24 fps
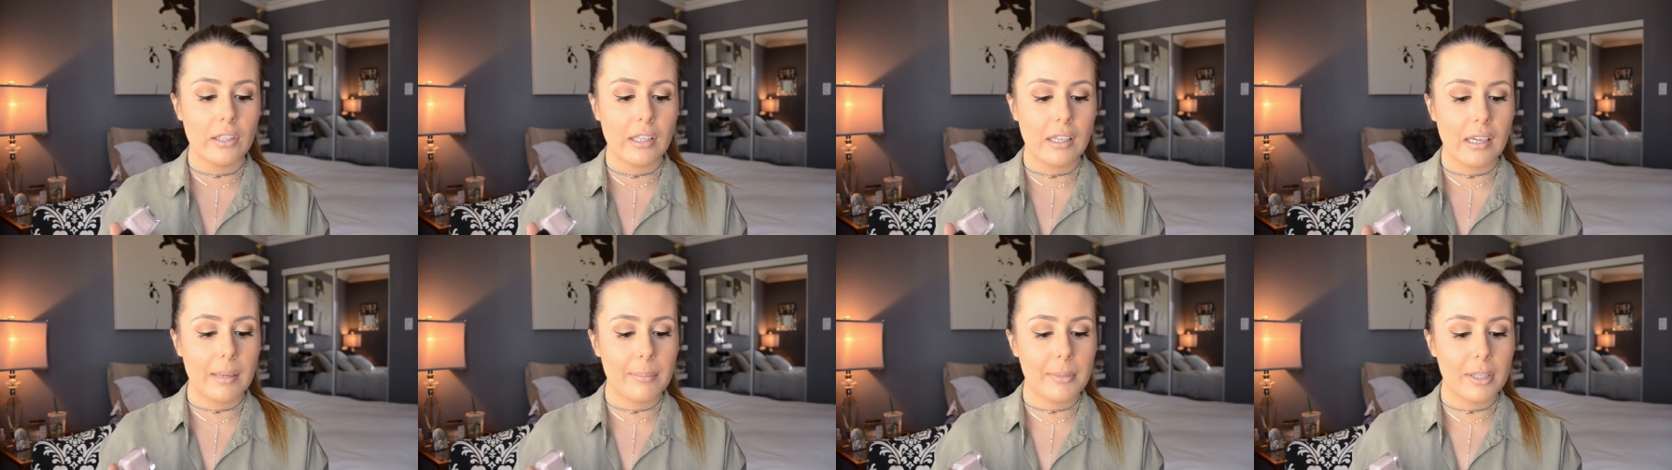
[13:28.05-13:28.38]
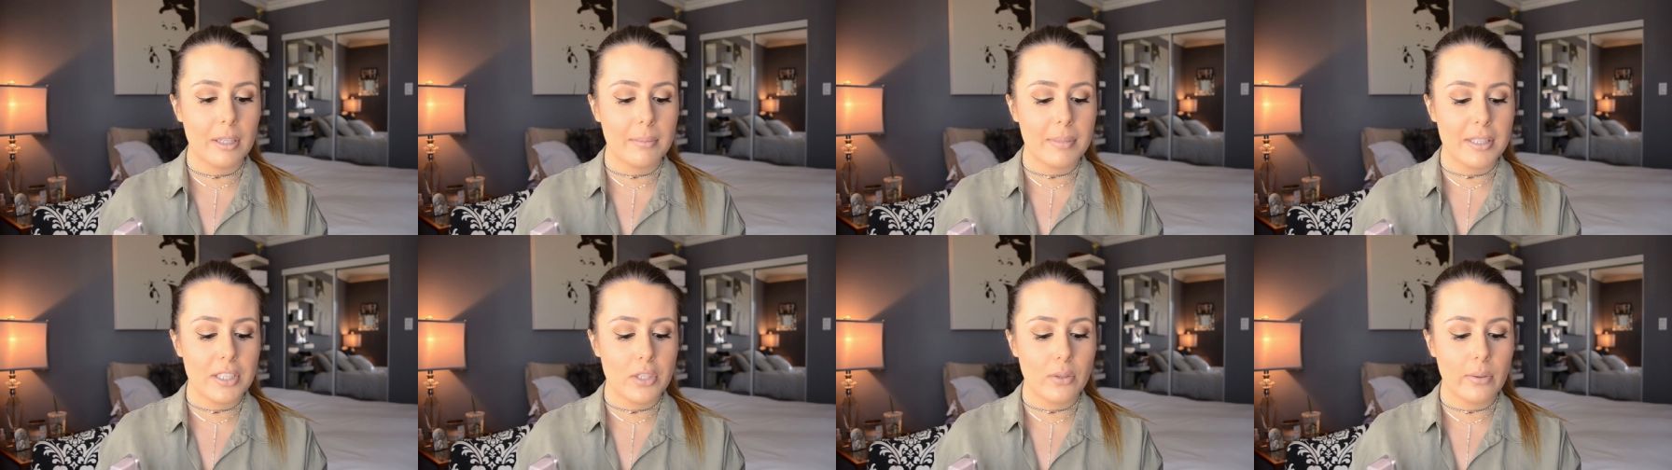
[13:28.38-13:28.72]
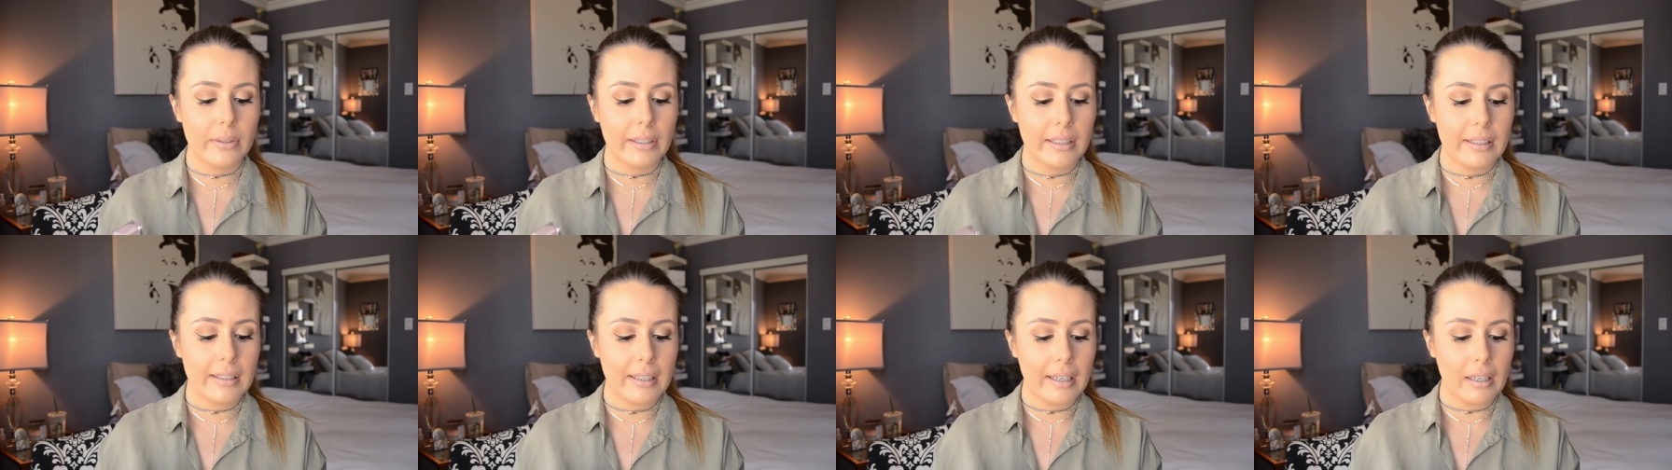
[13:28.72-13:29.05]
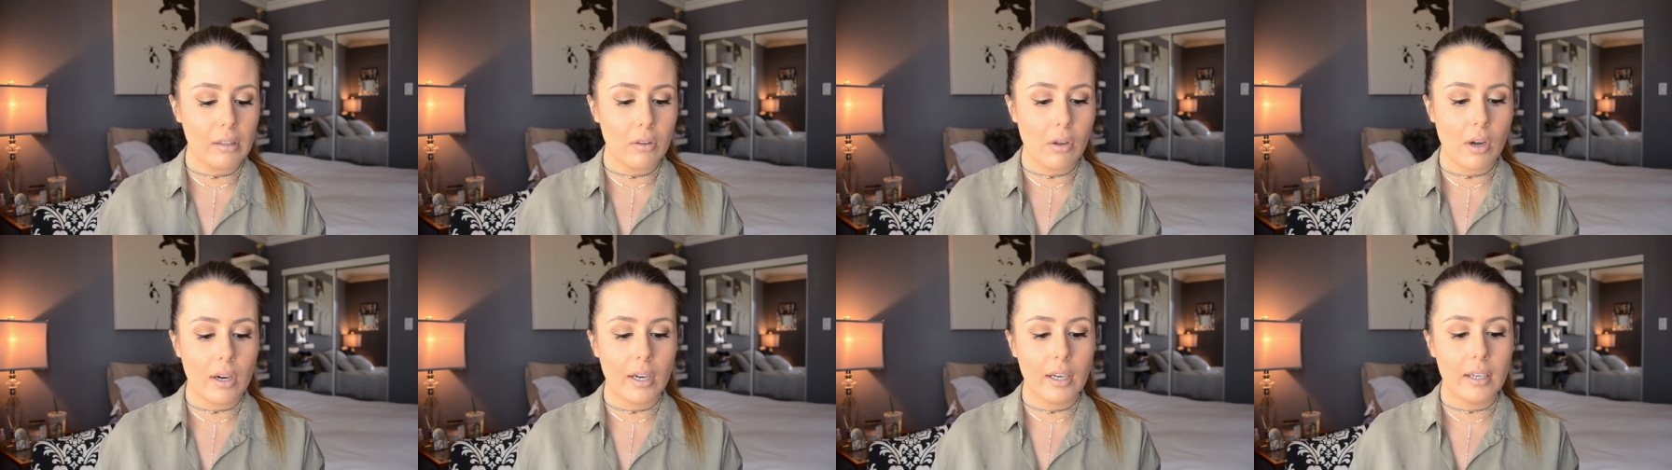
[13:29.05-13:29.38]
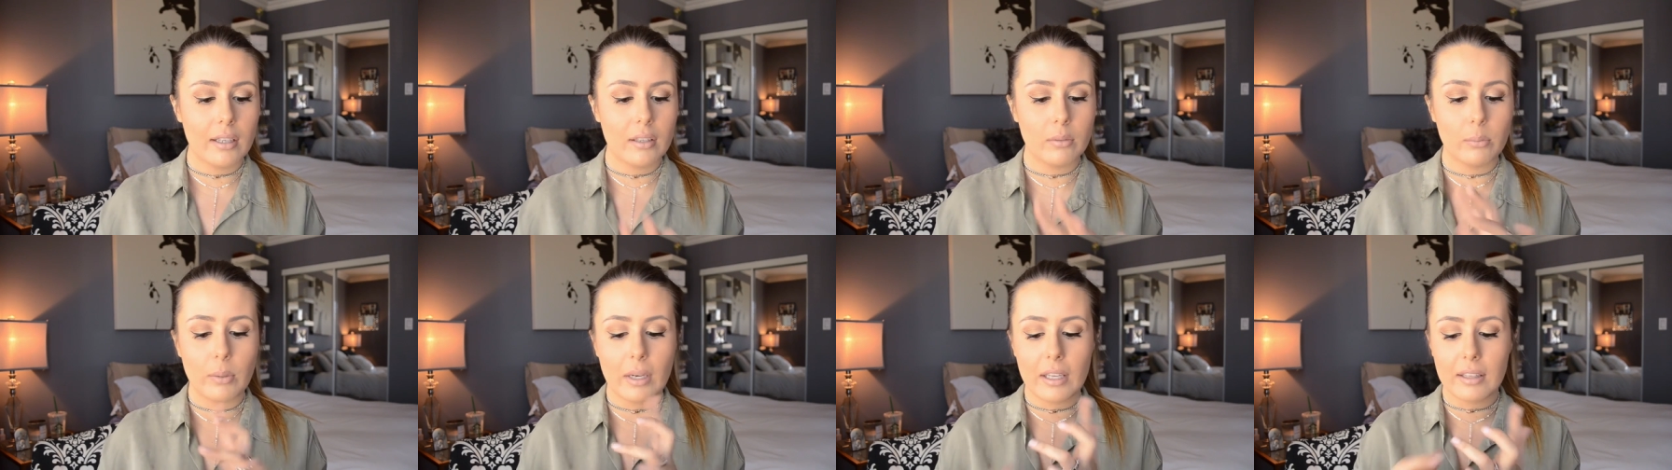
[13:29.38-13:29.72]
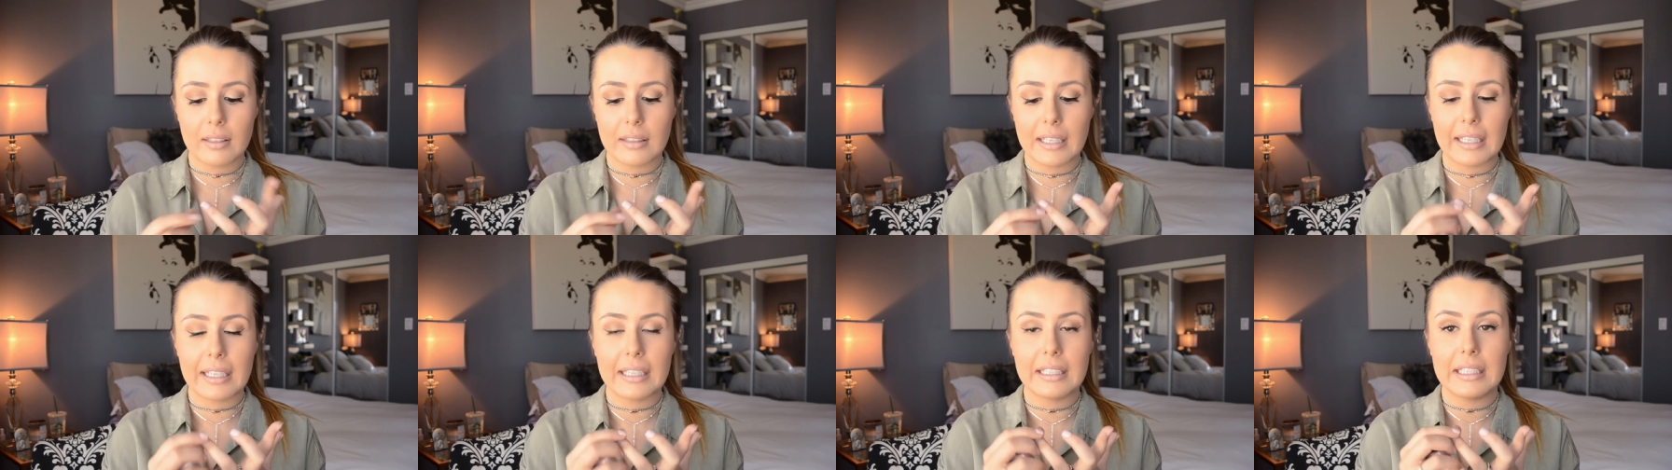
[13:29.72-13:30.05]
and I'm going to be doing a nail art with
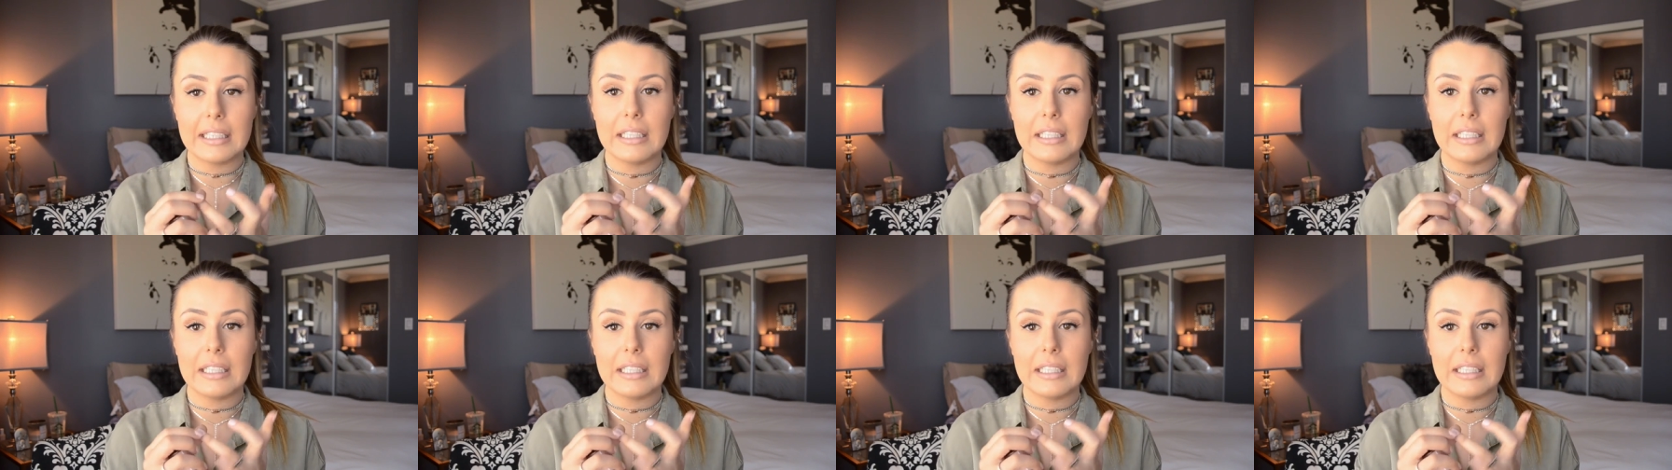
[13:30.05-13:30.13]
like an